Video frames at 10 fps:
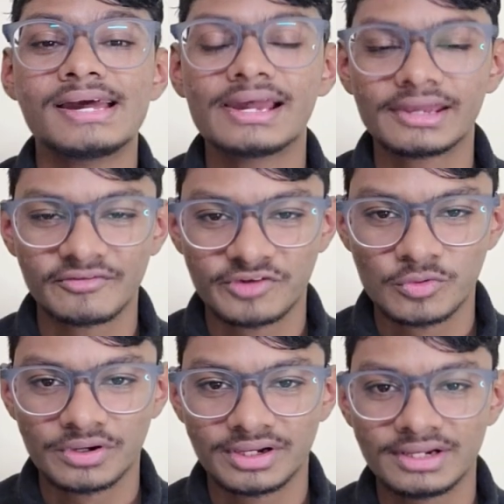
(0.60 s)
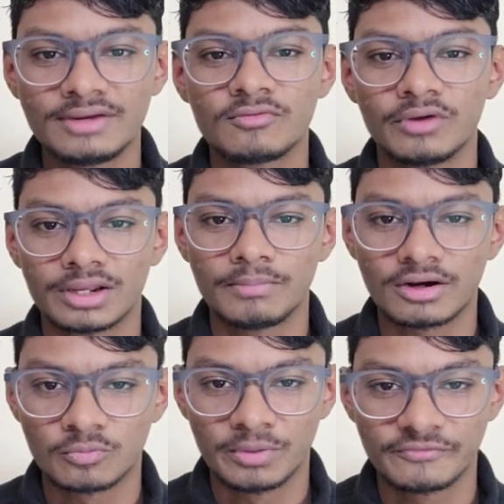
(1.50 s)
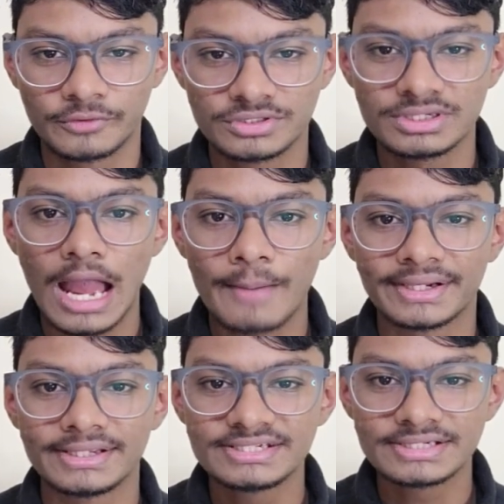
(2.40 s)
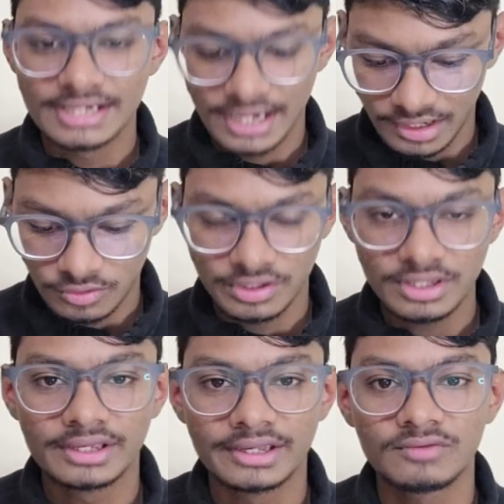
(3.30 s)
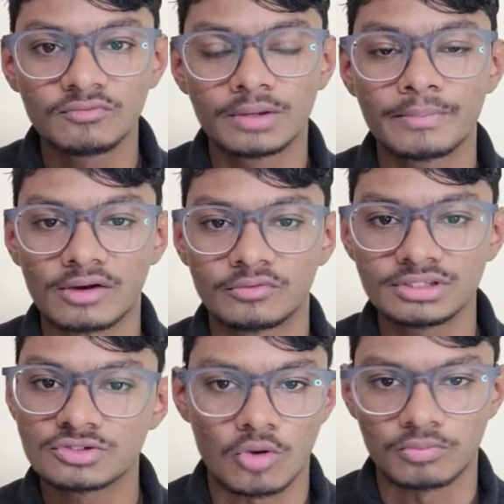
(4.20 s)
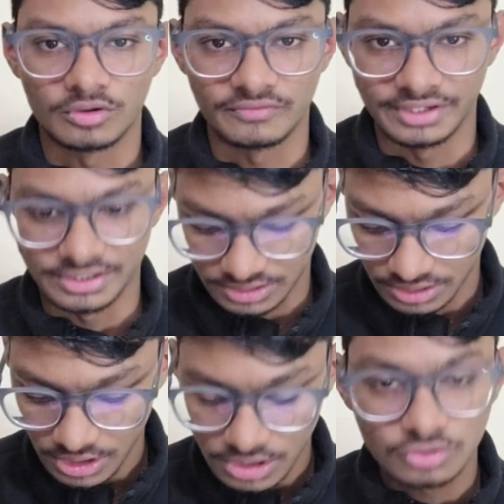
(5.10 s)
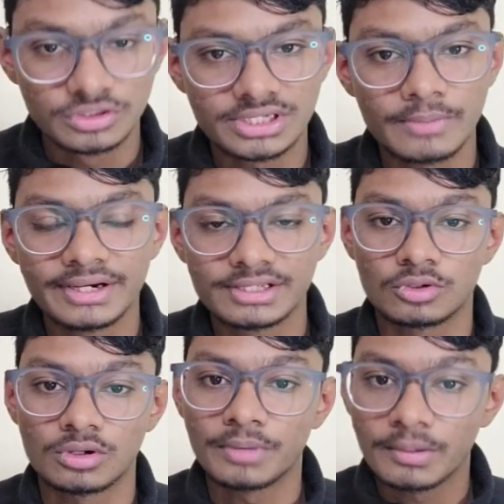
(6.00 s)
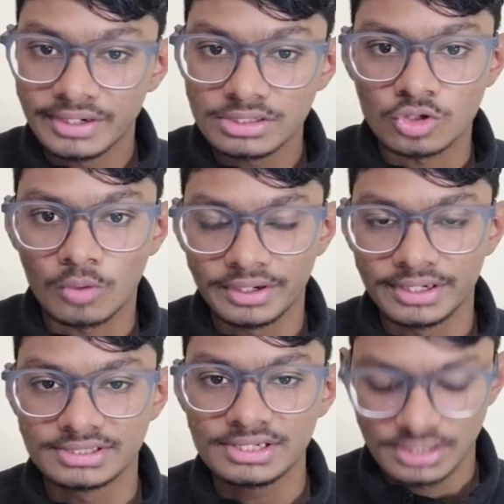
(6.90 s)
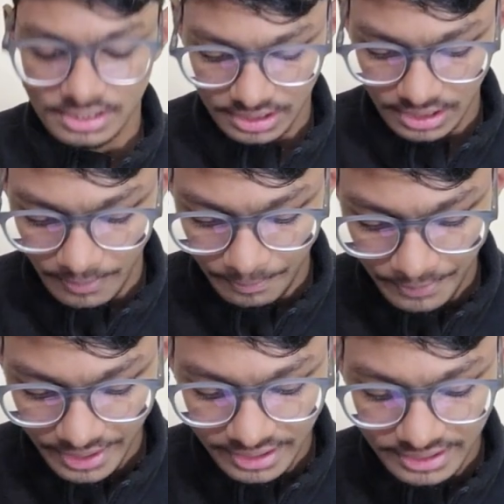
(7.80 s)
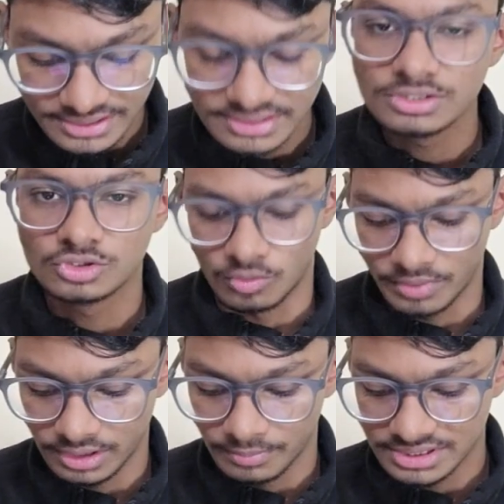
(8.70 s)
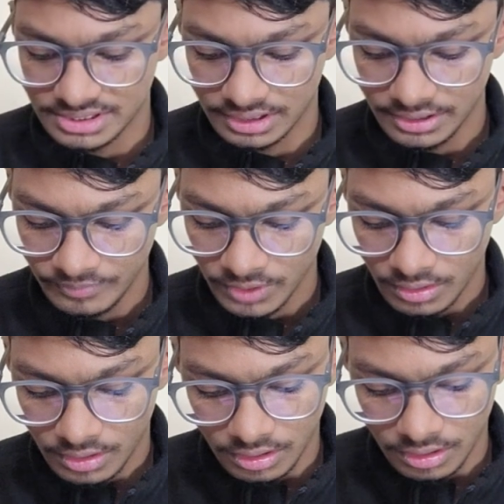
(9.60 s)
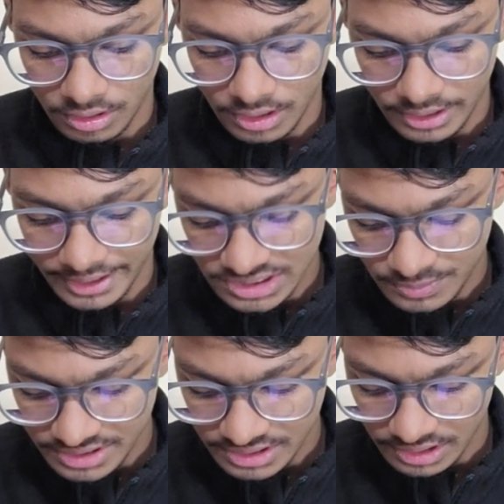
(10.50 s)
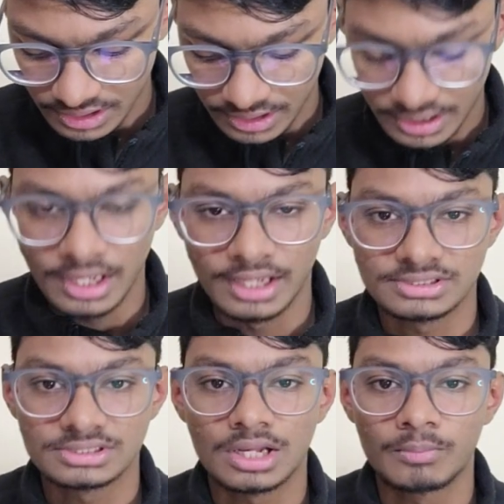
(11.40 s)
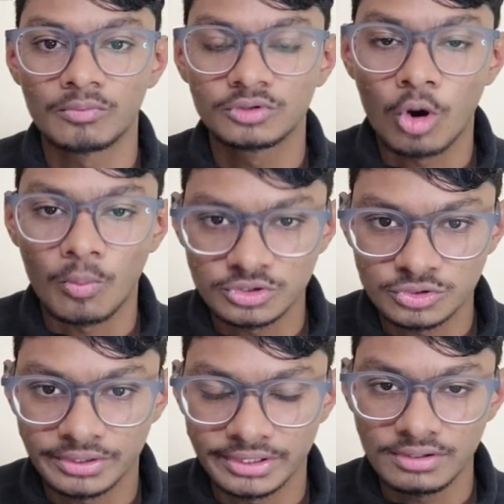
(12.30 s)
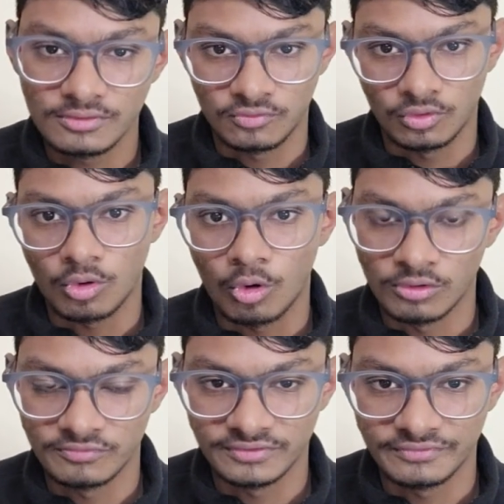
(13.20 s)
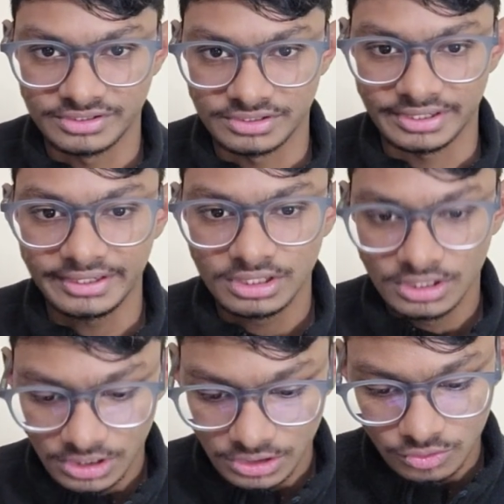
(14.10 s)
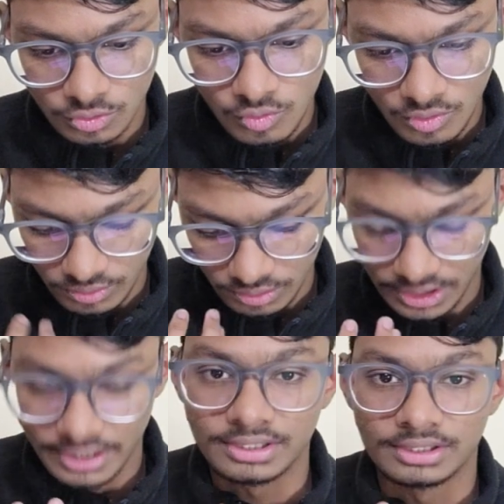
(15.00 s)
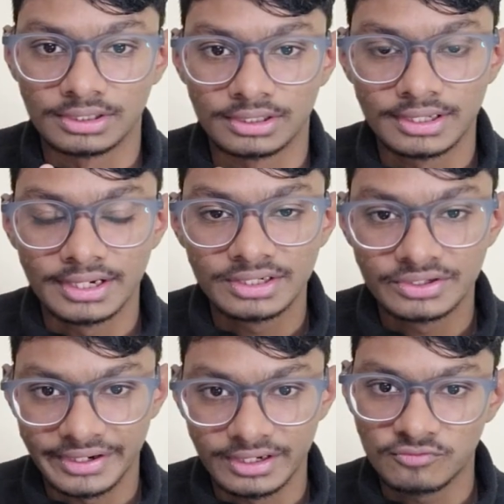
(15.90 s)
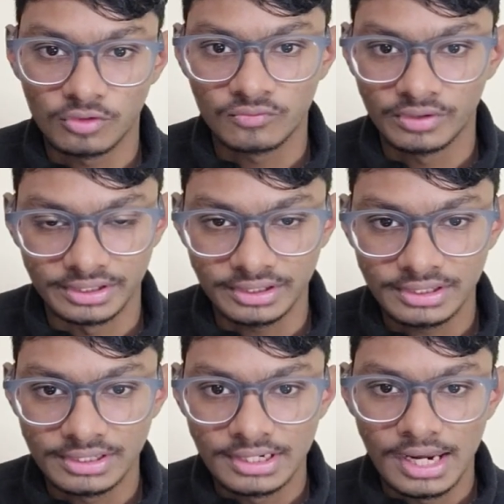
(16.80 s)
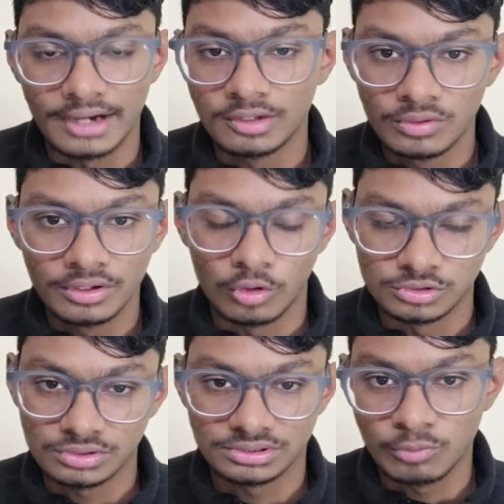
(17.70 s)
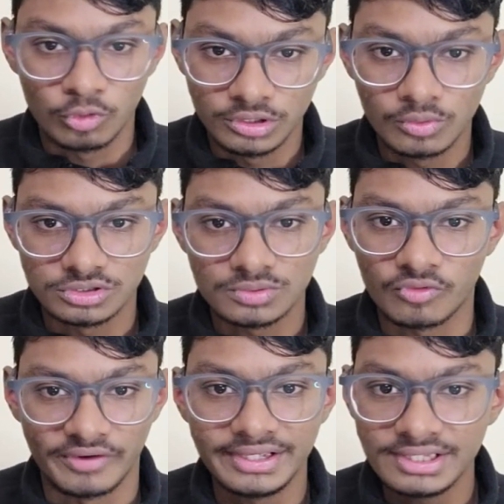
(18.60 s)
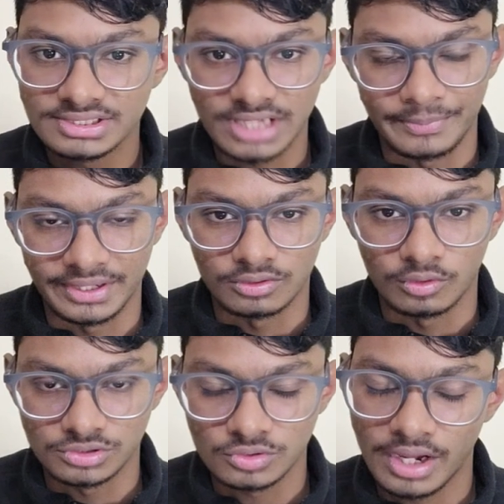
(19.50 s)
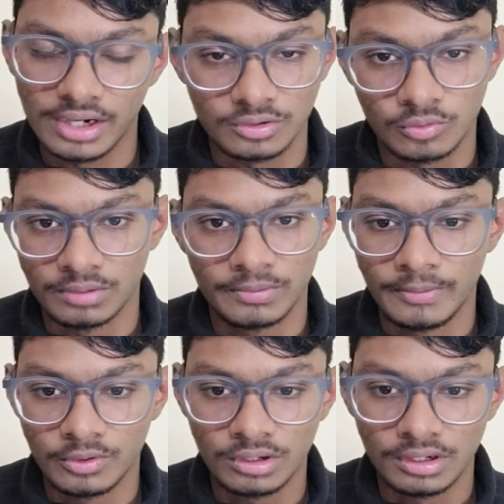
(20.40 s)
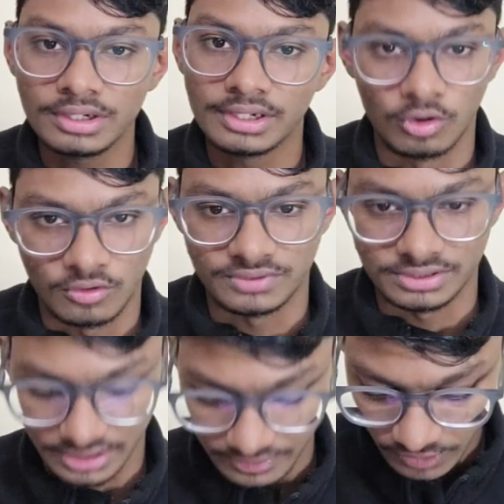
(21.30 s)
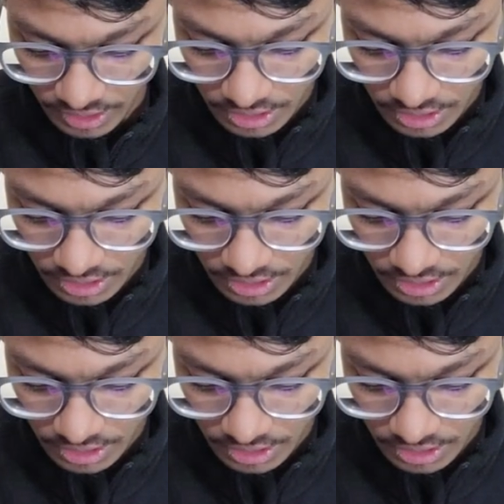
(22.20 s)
Hey everyone, welcome back to Prefusion. I'm Anish and today again we are back with a job notification. So this time it is not a permanent job, it is a apprentice job, right? Basically, HPCL has come up with opportunity for all of the freshers, right? To like get trained for 1 year and you will also, they will also provide a stipend also, and you will be able to learn a lot of things, right?